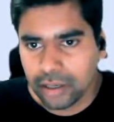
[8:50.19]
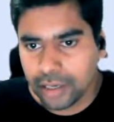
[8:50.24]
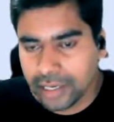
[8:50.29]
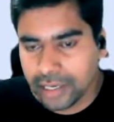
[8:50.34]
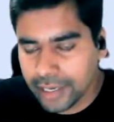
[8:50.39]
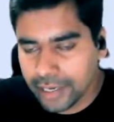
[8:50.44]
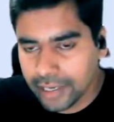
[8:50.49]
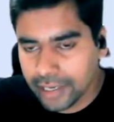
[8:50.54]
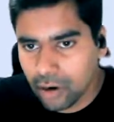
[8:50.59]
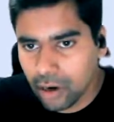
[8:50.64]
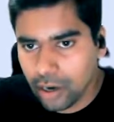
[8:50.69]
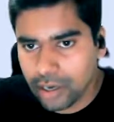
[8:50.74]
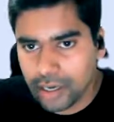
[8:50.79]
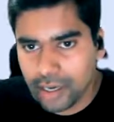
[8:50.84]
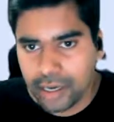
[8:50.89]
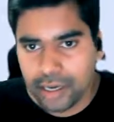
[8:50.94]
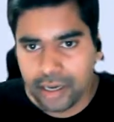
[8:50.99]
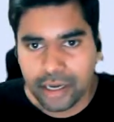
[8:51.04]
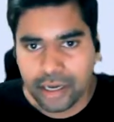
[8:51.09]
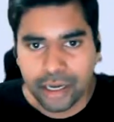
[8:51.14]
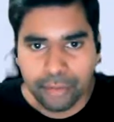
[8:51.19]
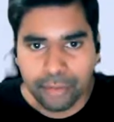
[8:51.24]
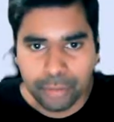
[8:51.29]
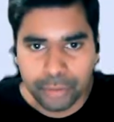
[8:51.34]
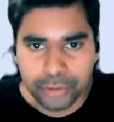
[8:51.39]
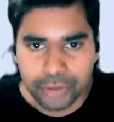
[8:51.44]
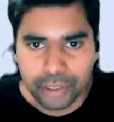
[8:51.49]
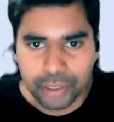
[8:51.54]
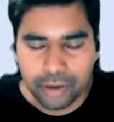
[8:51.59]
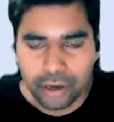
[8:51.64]
create content and
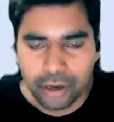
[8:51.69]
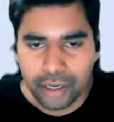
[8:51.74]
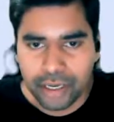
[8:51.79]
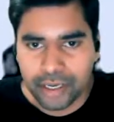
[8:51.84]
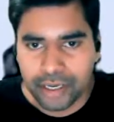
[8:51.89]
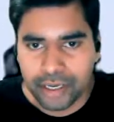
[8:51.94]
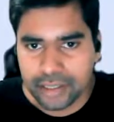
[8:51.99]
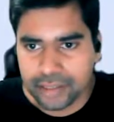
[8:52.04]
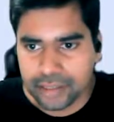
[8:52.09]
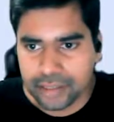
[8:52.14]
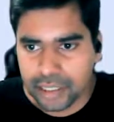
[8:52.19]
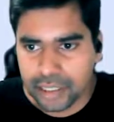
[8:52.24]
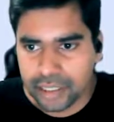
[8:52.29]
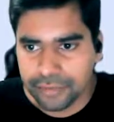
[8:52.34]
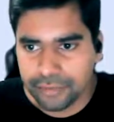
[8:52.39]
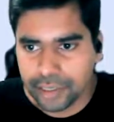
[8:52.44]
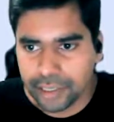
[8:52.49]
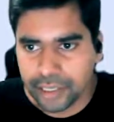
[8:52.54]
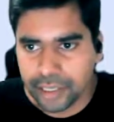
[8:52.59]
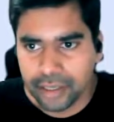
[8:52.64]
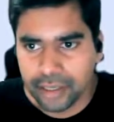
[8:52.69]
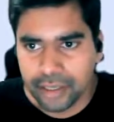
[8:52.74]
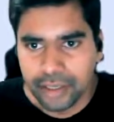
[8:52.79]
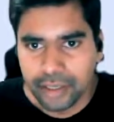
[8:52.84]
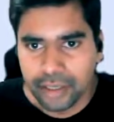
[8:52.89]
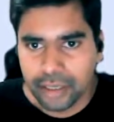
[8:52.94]
push the content and search for it,